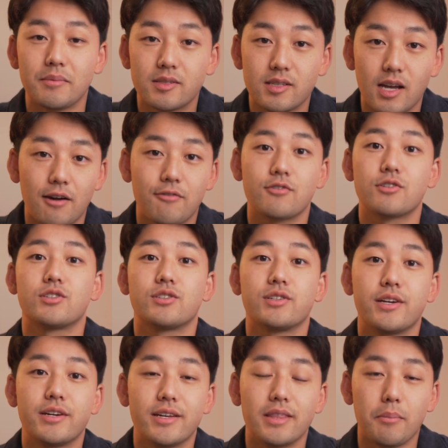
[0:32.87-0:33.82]
a software
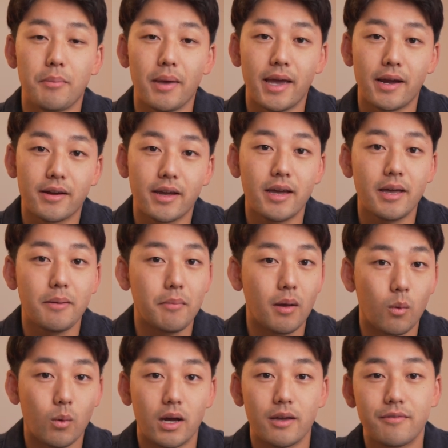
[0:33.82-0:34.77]
engineer in the Bay Area and my
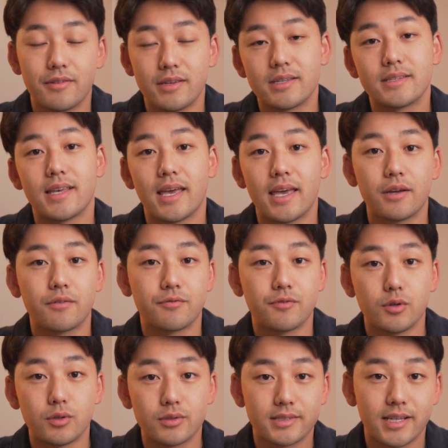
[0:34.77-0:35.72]
wife is a
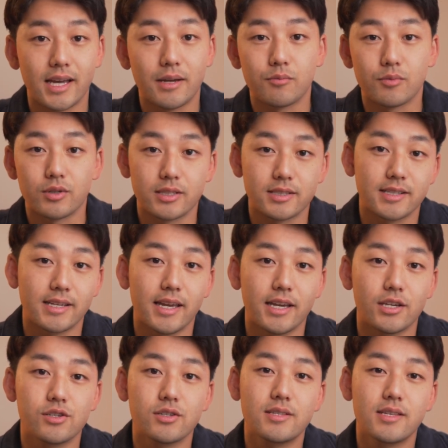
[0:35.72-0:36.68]
full-time real estate
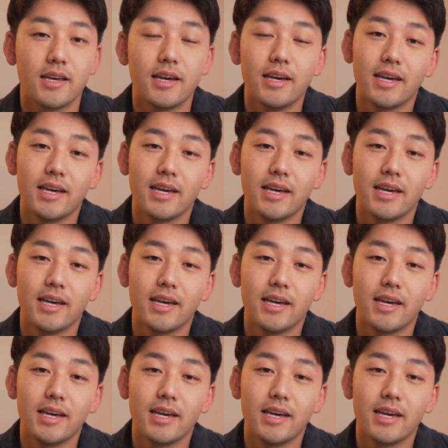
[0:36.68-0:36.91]
agent.